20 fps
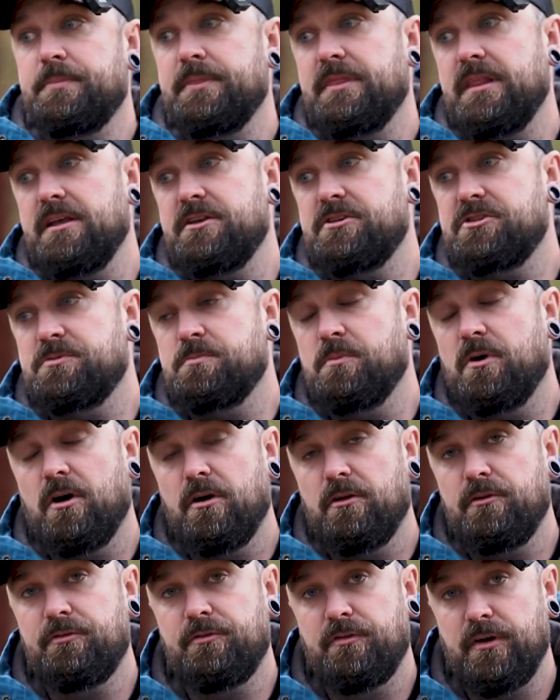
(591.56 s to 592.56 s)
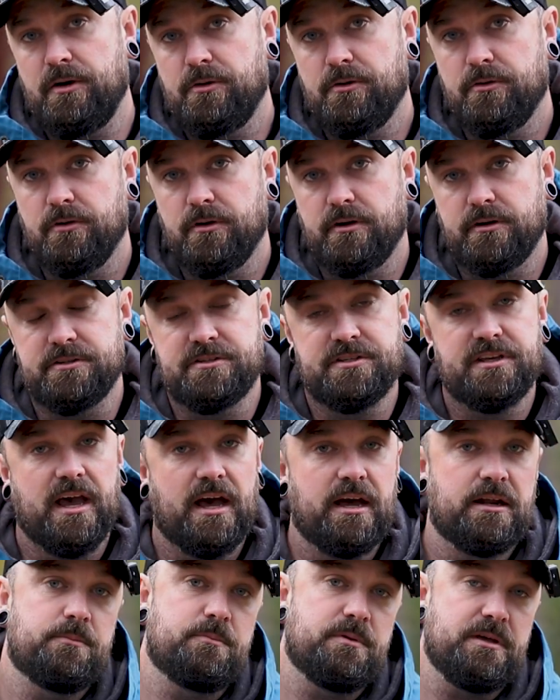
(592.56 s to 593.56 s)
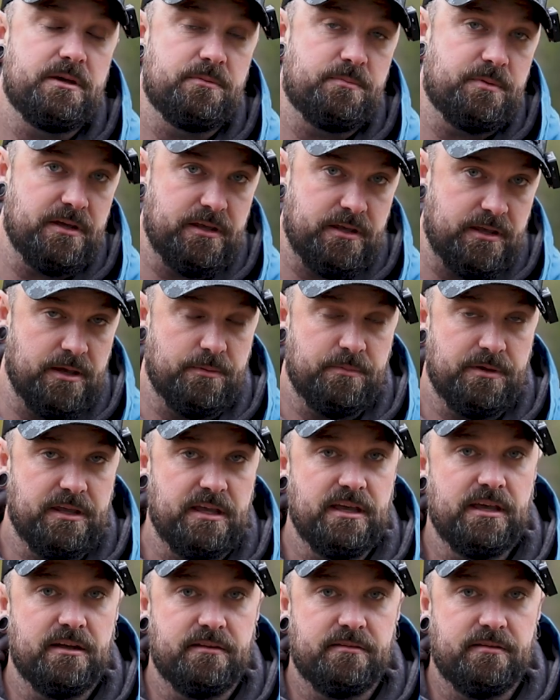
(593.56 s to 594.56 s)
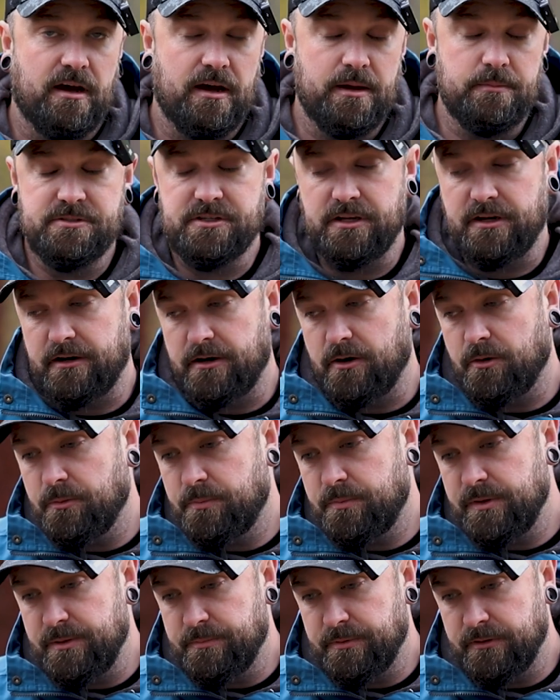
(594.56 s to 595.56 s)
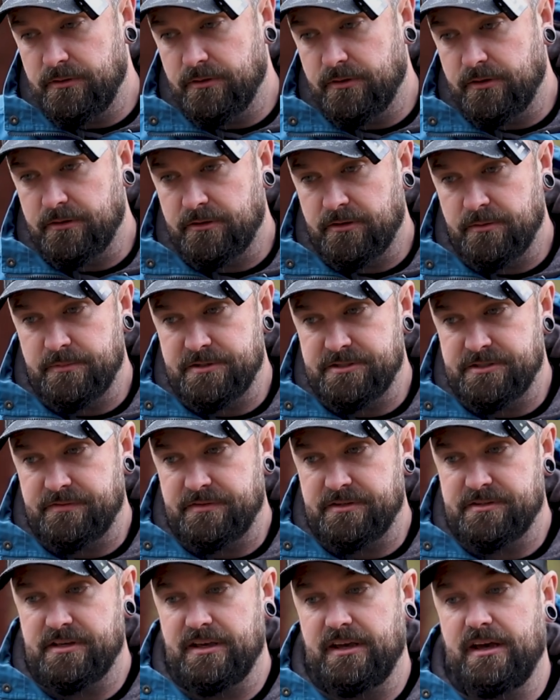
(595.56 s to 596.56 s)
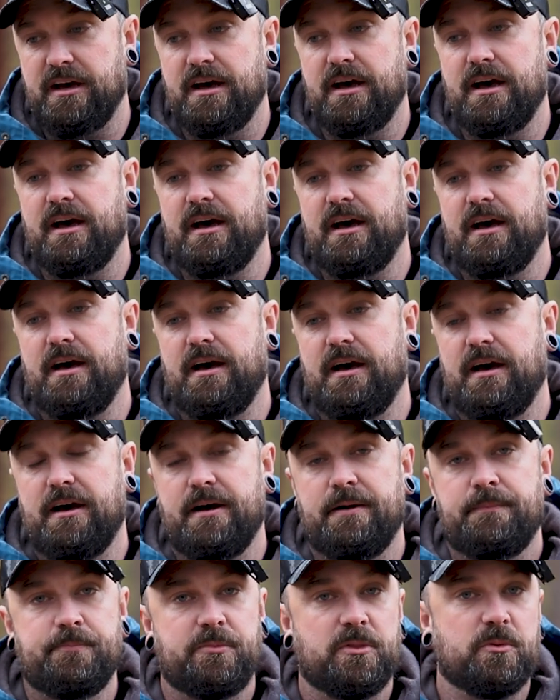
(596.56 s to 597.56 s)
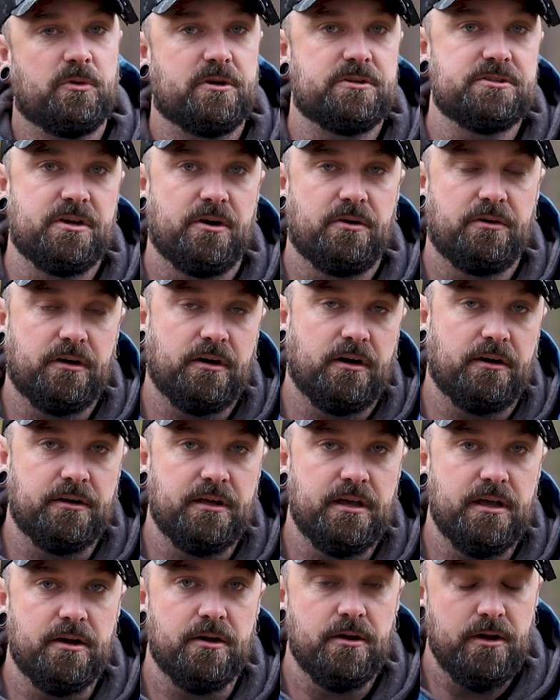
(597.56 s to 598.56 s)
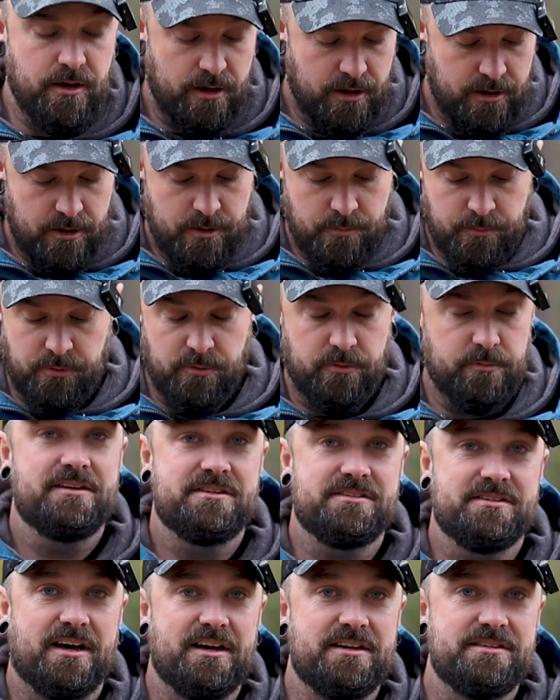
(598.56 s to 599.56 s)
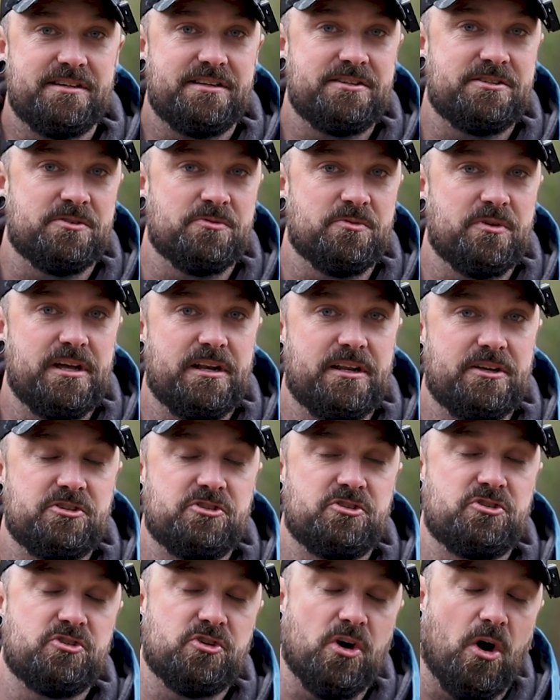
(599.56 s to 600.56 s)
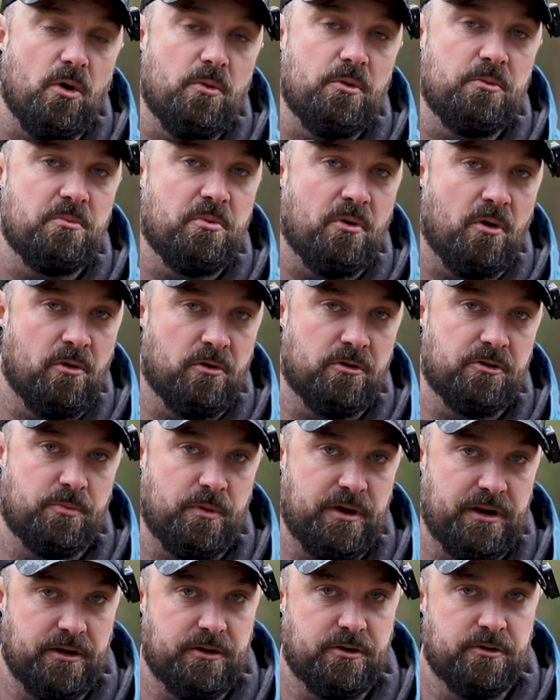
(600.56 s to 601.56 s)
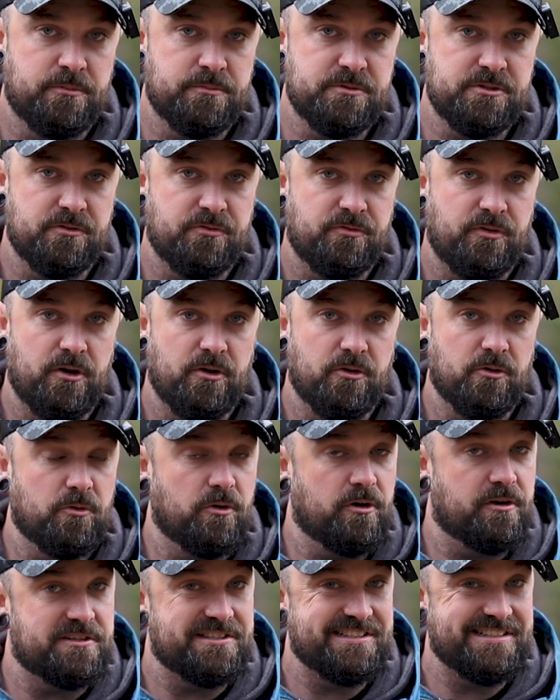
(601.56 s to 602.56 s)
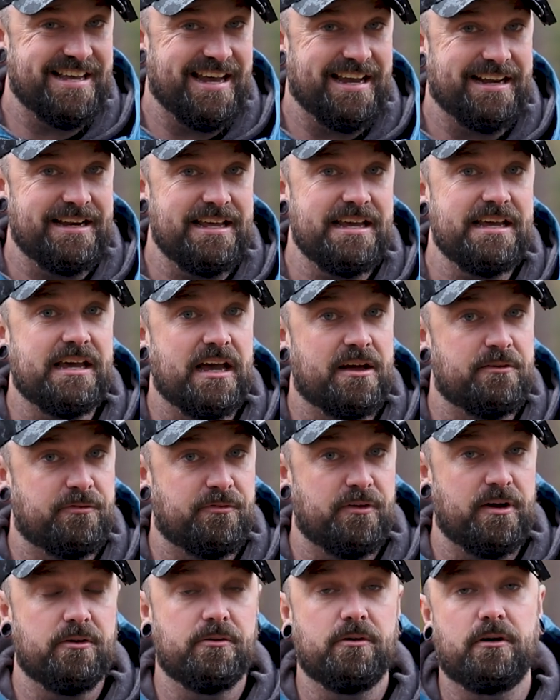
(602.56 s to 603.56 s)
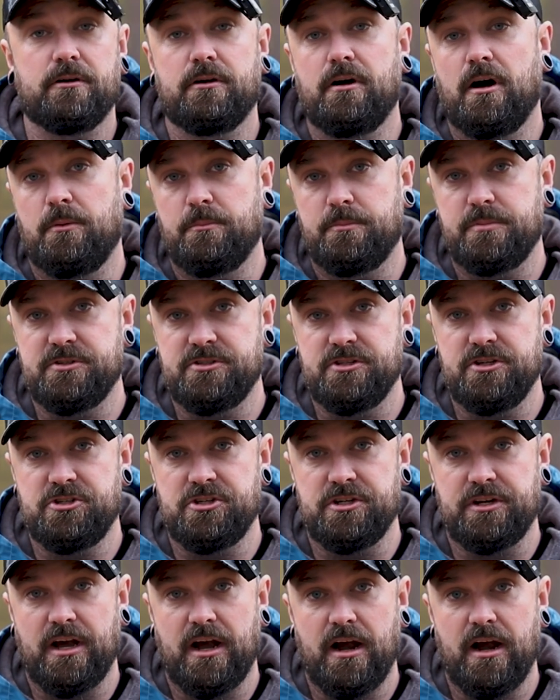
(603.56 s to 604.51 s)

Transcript: these small ferro rods can be a bit gimmicky at times, and I know people look at them as if to say, what's going on here? But size isn't really so important when it comes to ferro rods. Technique and ferro rod composition